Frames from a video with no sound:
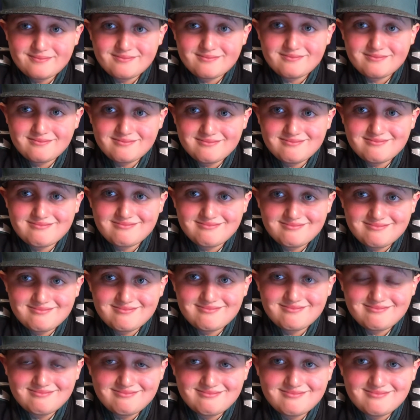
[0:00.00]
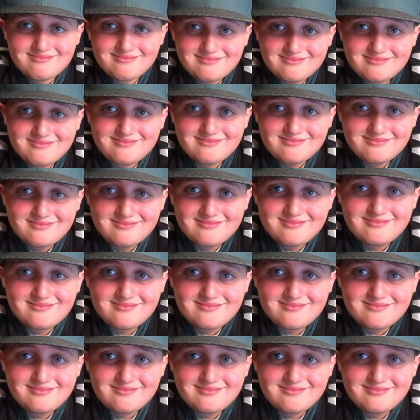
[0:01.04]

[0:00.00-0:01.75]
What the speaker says: Nothing is said.